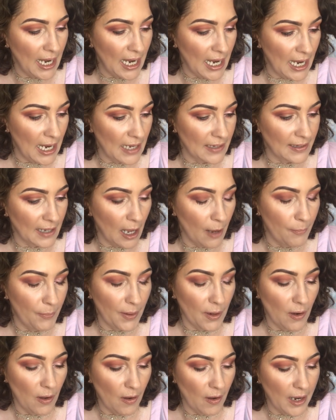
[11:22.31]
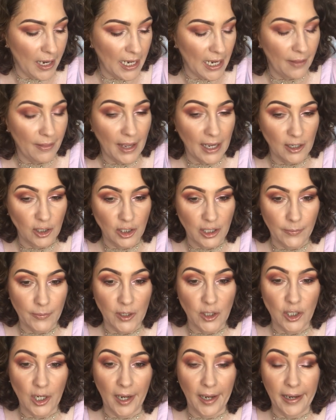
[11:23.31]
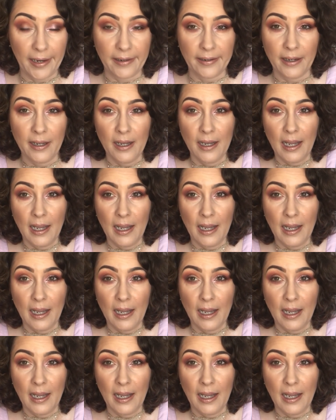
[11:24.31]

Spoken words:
is apply that shimmer shade.